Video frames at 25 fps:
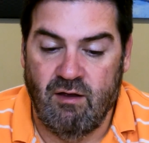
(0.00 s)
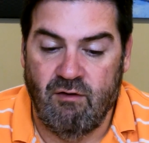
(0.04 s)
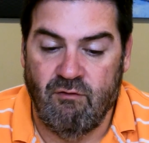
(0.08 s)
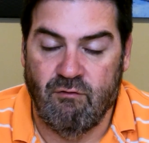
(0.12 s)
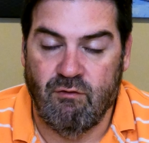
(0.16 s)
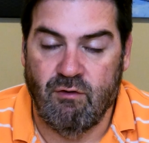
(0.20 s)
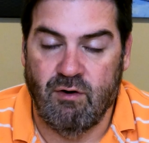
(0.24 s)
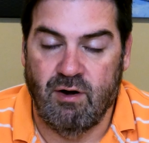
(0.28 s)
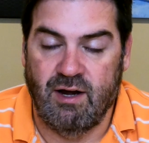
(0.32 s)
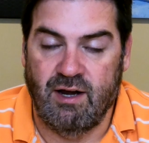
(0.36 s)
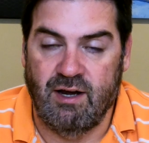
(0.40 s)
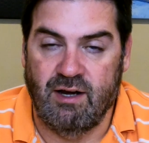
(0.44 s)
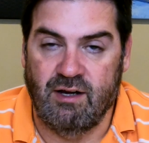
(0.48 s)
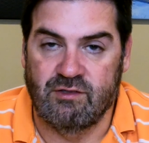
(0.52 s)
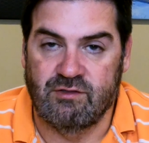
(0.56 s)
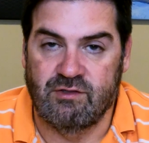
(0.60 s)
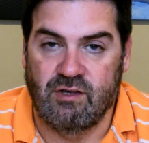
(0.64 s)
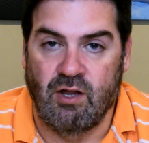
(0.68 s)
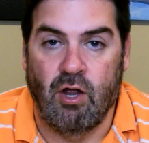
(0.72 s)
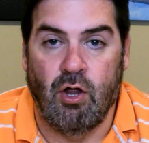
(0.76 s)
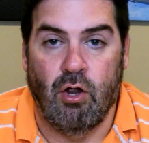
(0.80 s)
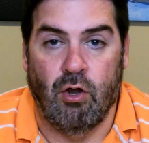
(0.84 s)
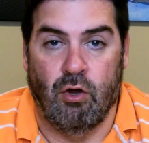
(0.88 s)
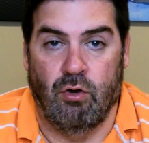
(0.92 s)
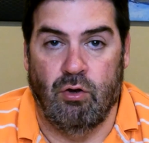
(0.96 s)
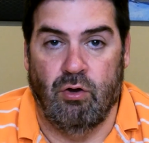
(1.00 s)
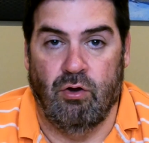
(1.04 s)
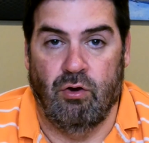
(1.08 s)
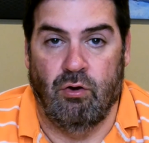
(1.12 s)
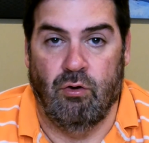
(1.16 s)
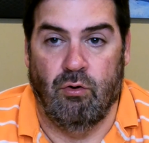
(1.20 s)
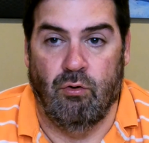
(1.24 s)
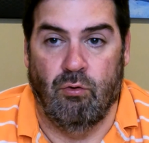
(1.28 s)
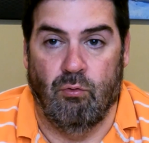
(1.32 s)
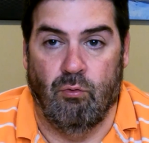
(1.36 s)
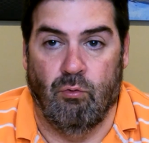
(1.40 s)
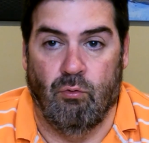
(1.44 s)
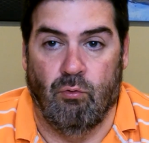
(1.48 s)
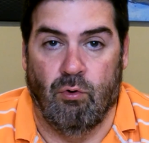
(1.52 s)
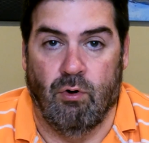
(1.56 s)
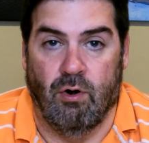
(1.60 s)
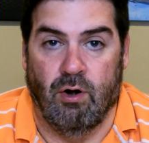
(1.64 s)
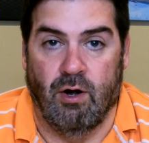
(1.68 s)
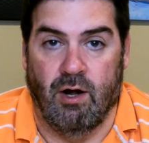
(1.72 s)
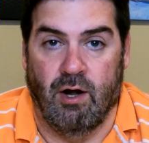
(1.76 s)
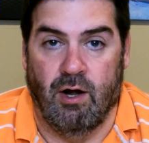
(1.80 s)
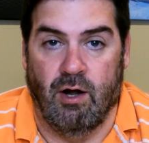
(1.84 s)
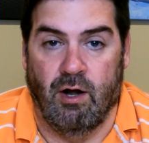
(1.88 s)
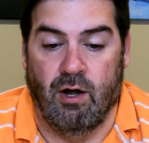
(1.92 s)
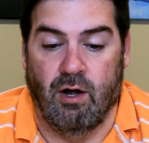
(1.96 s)
phrase, "You
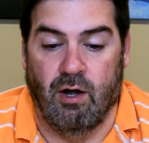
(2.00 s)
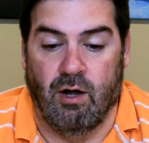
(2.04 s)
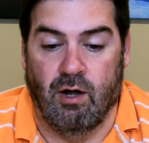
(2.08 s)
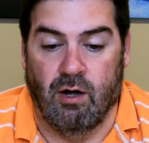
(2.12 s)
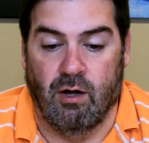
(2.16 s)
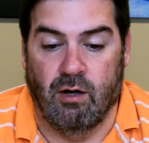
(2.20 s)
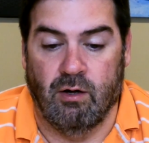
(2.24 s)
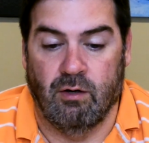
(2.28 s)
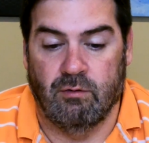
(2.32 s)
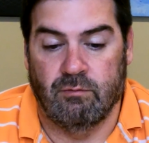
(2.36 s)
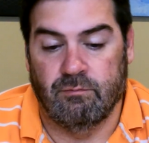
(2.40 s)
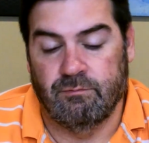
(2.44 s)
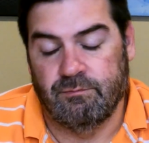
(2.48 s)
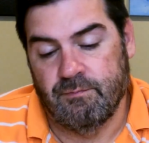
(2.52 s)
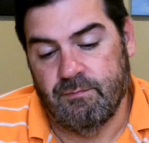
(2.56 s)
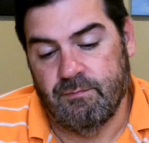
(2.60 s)
rang."